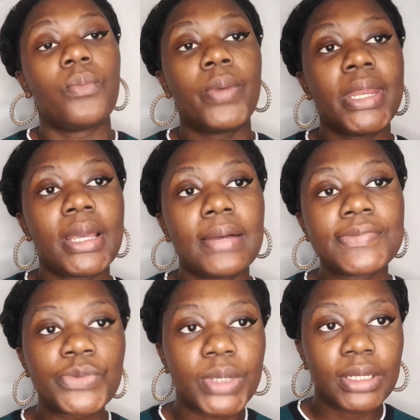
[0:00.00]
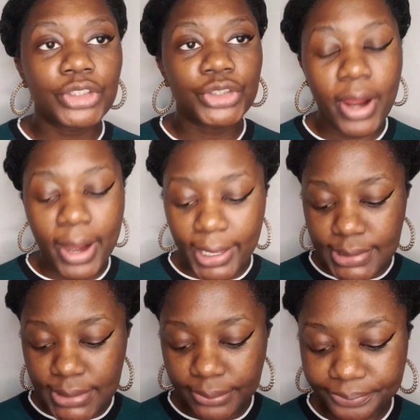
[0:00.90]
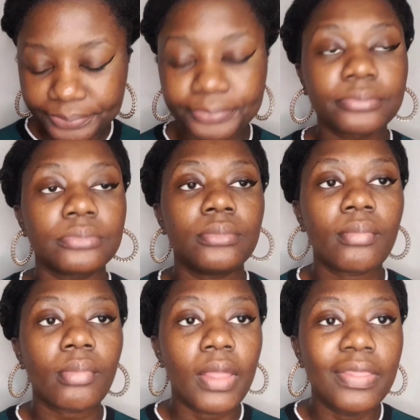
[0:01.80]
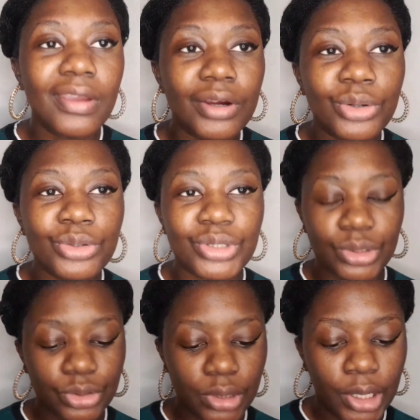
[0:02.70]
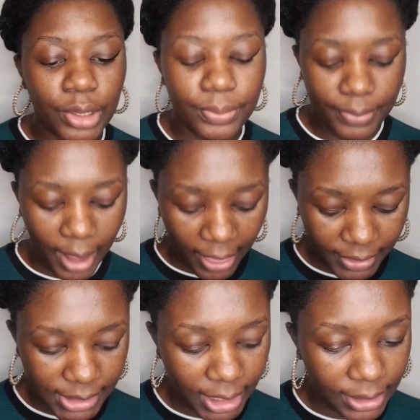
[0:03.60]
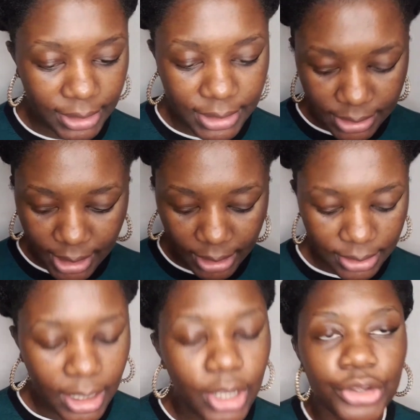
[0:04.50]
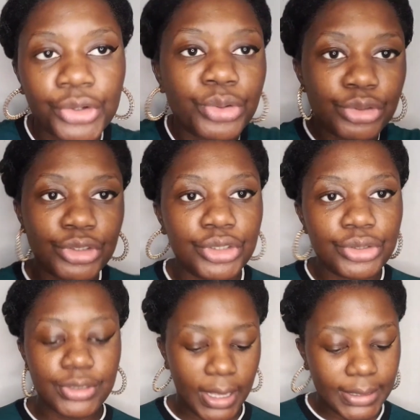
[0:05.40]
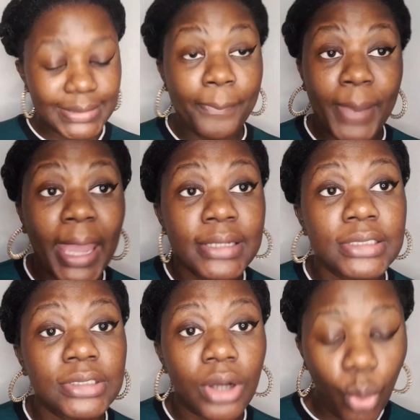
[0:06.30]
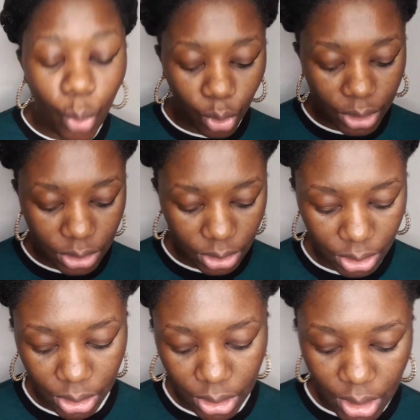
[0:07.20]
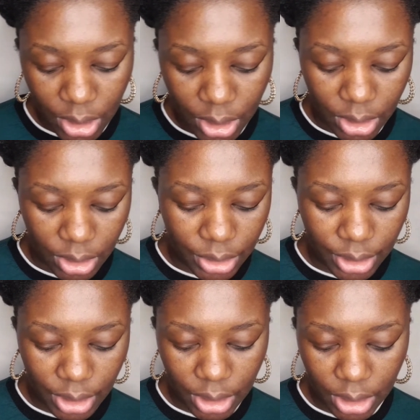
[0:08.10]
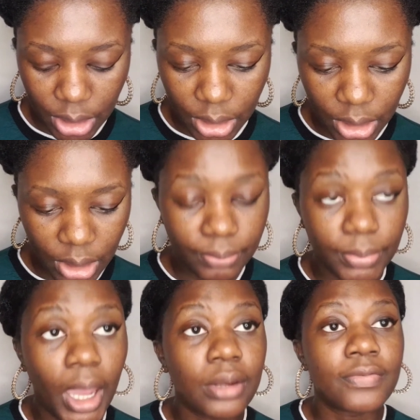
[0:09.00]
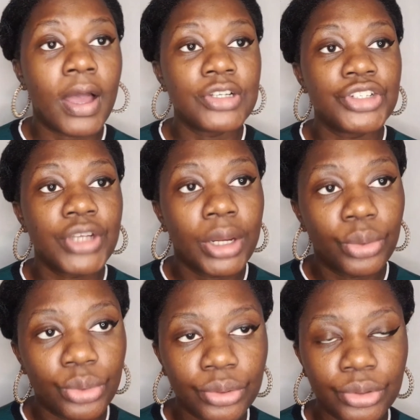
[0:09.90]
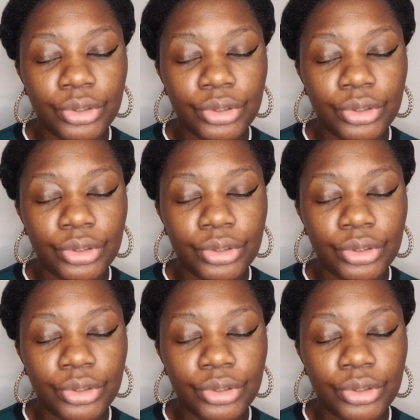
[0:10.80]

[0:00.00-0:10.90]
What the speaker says: When it comes to winging out your eyes, there are also other techniques that you could use depending on the kind of eyeshadow